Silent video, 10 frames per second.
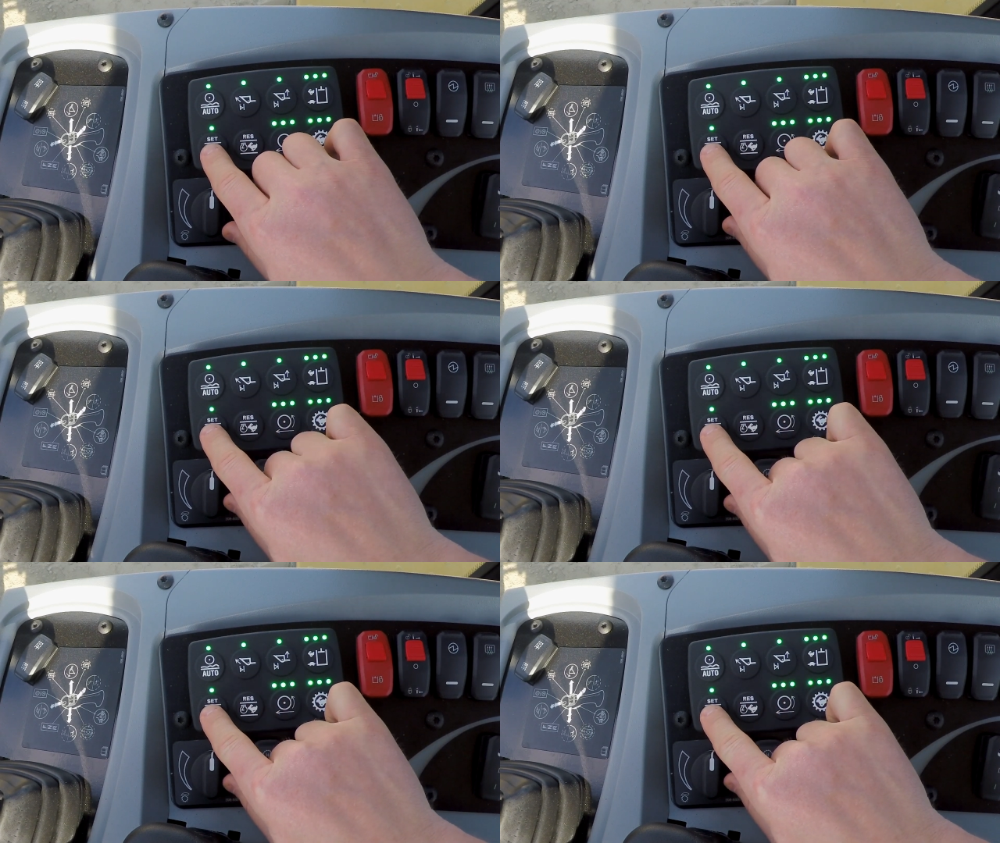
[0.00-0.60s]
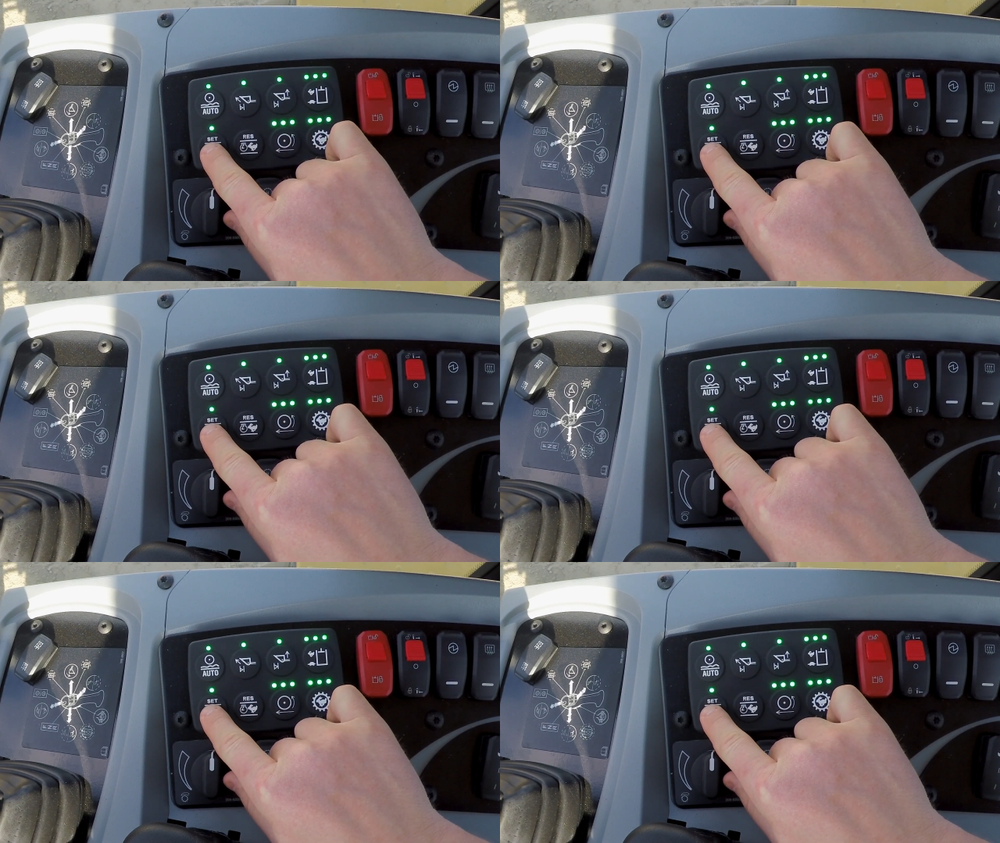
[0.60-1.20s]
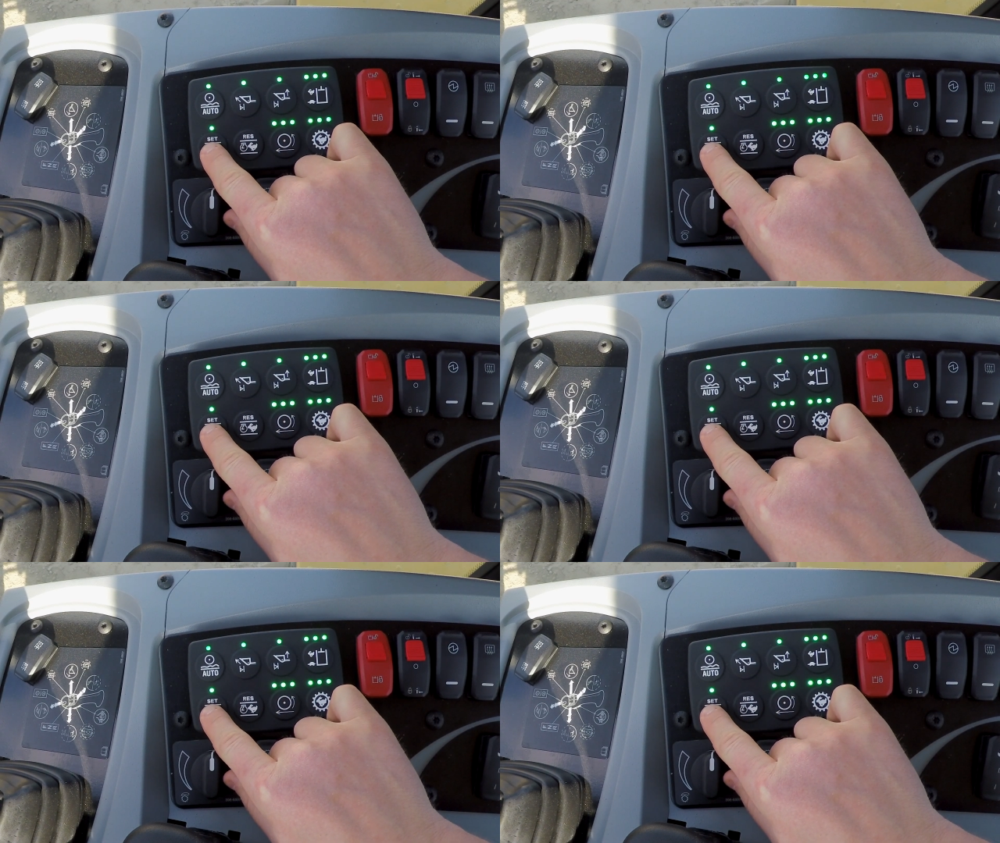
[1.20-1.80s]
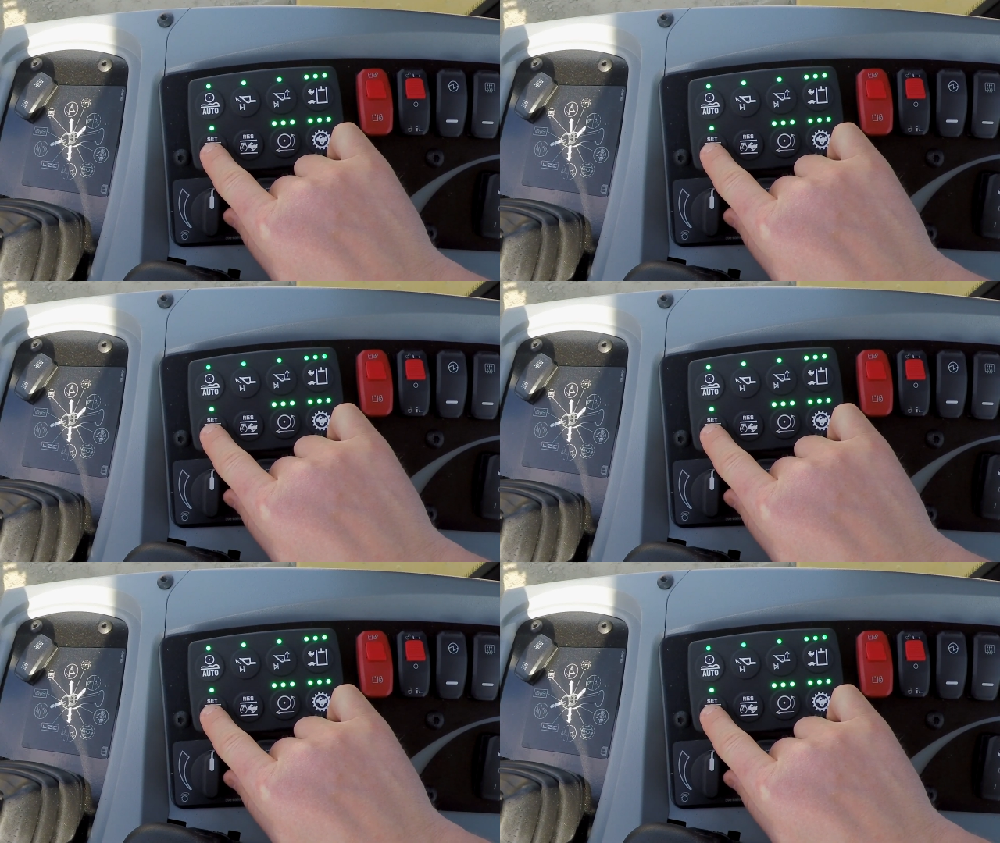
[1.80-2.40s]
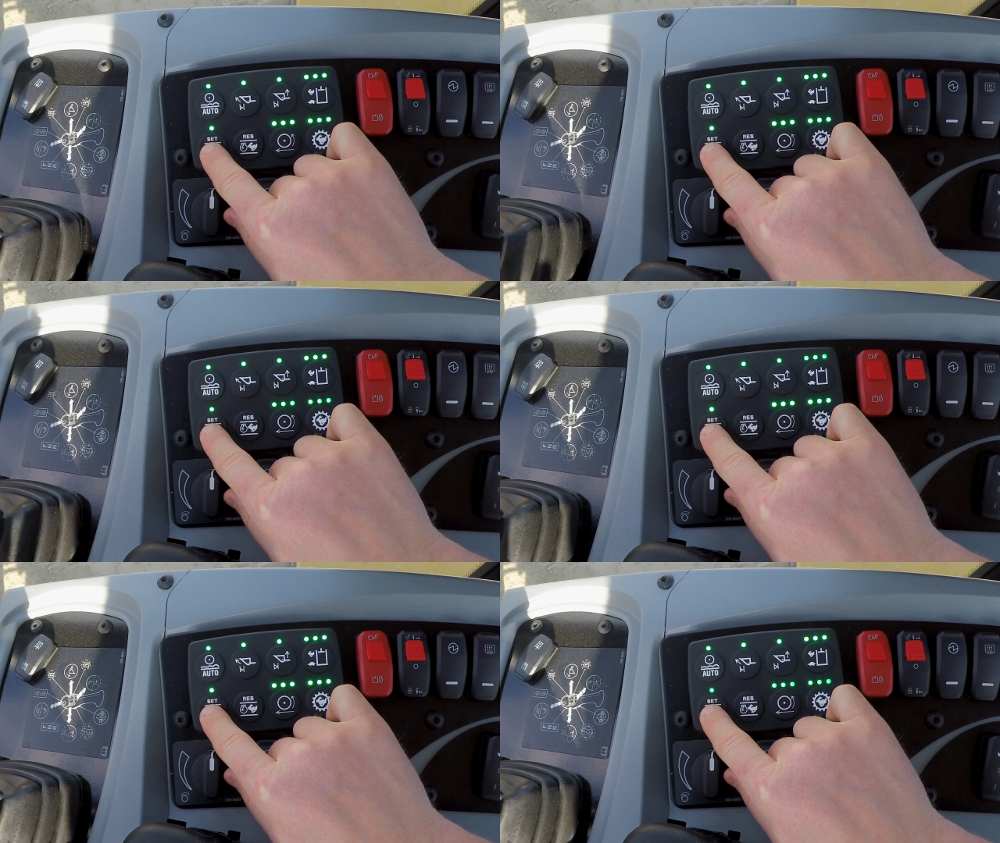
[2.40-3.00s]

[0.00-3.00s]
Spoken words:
No face is visible, so there are no lips to read.